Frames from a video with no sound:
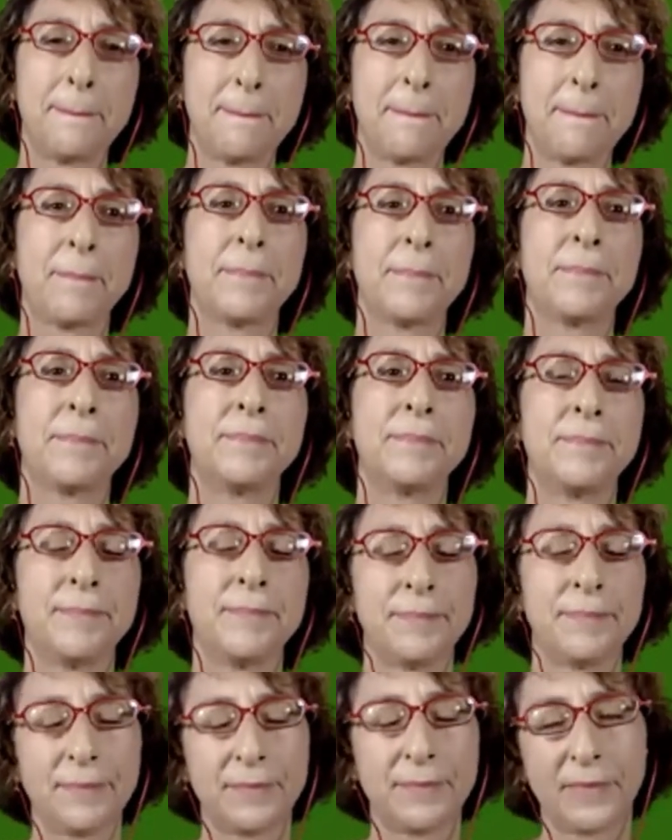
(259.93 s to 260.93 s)

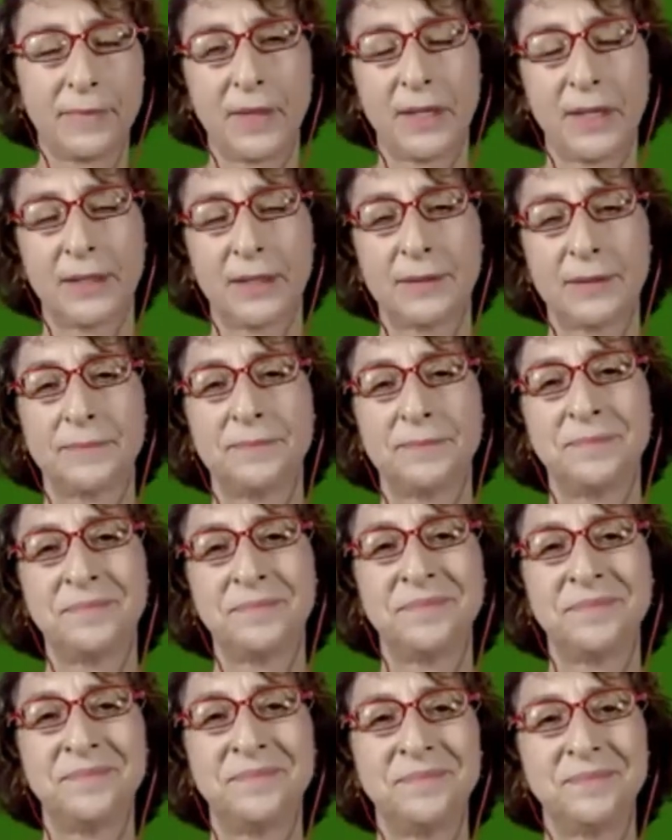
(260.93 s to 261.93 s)

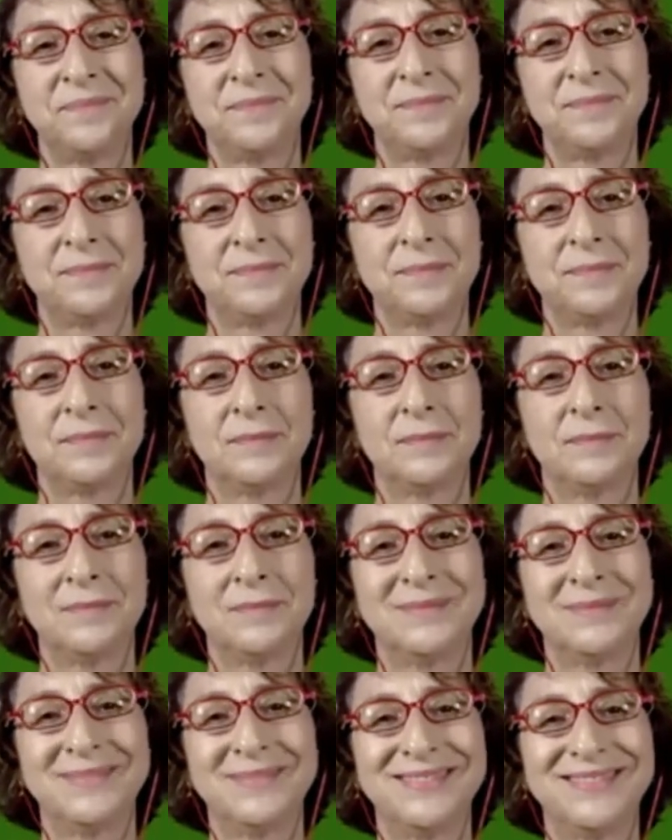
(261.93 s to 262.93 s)

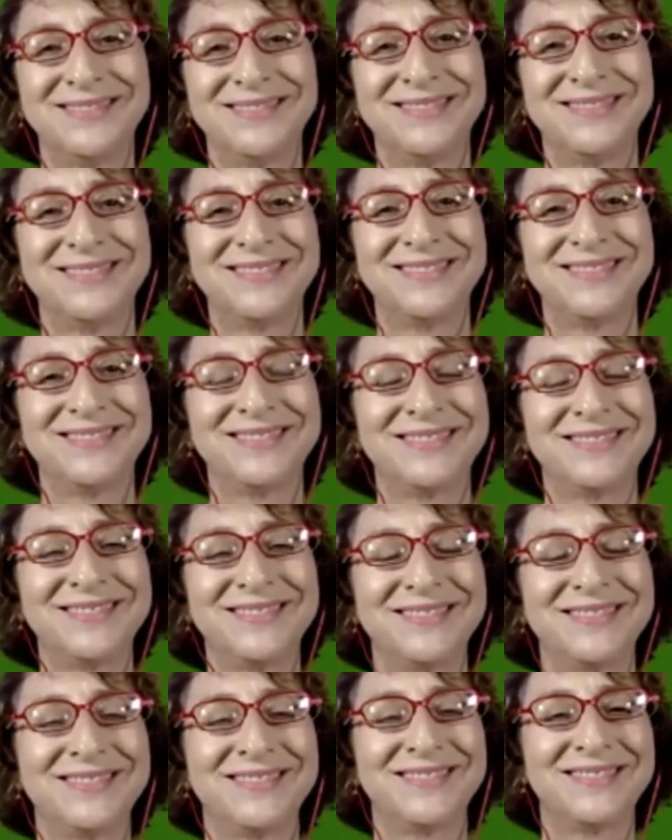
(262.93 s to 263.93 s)

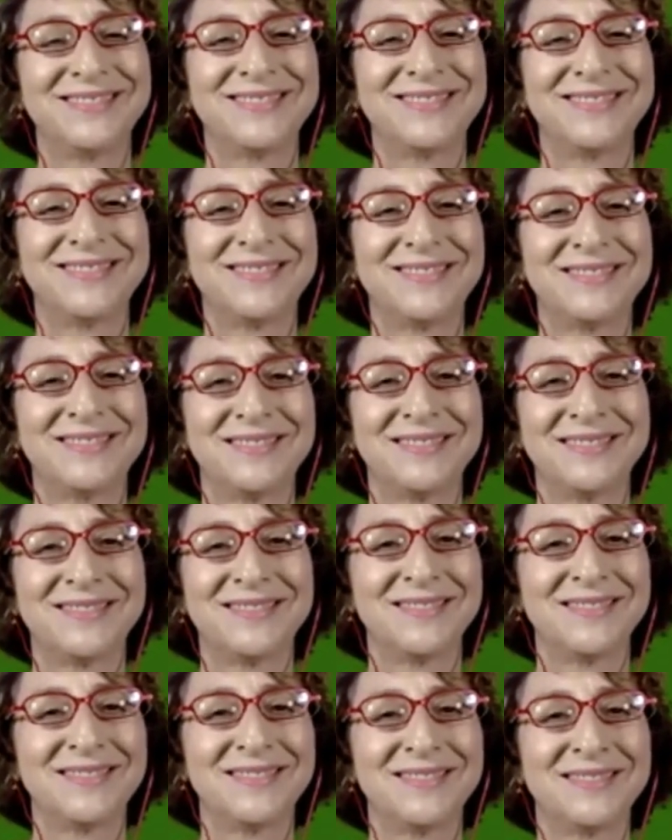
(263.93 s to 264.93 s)

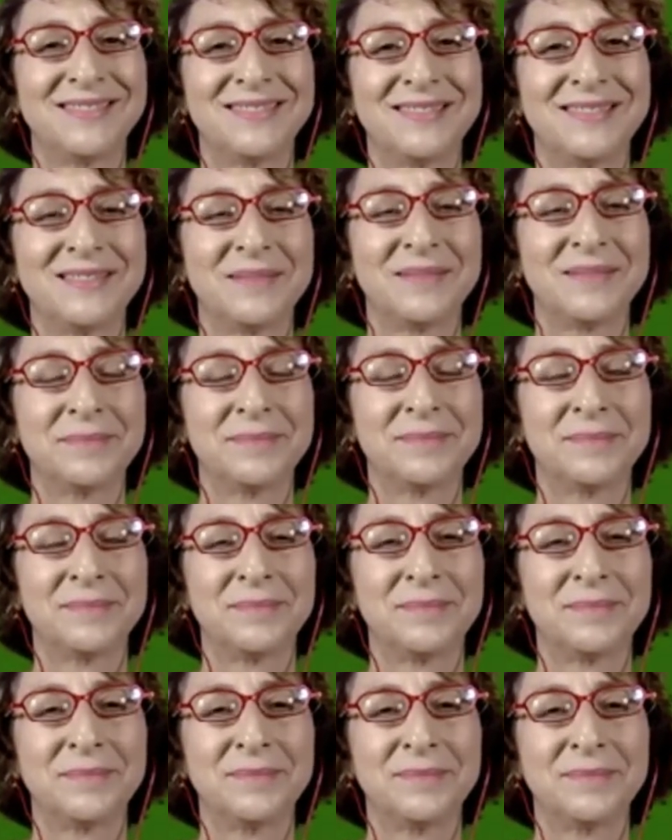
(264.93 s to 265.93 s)

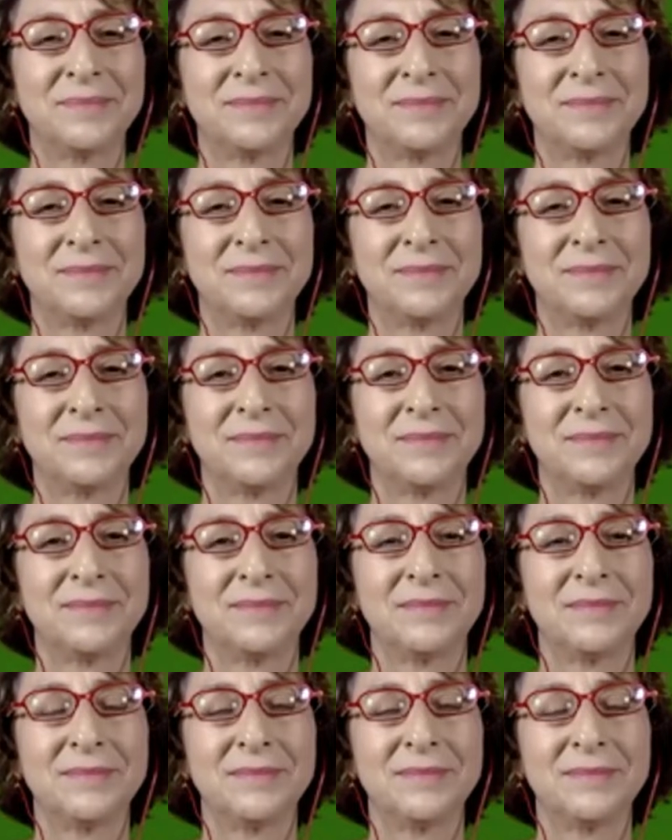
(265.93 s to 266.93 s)

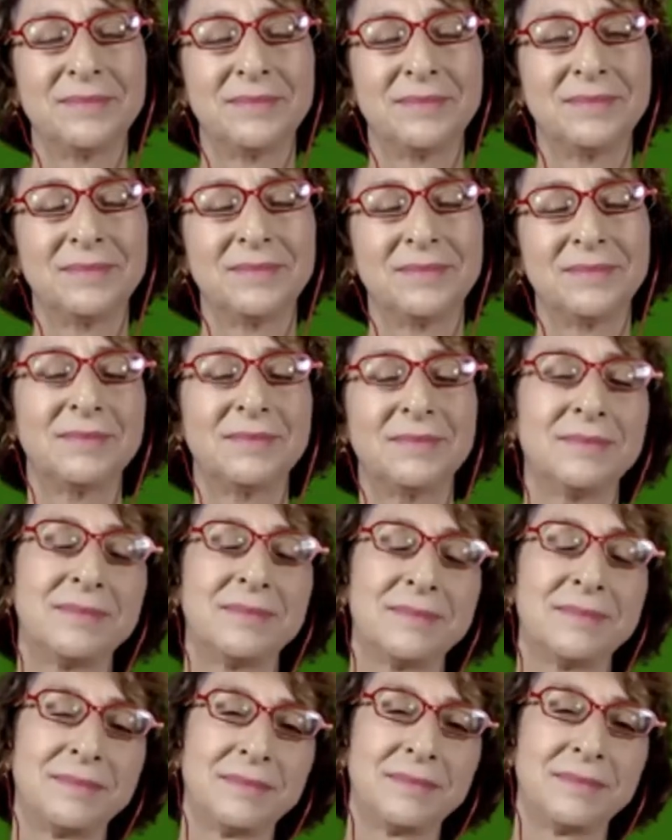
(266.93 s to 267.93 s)
The person shown says nothing.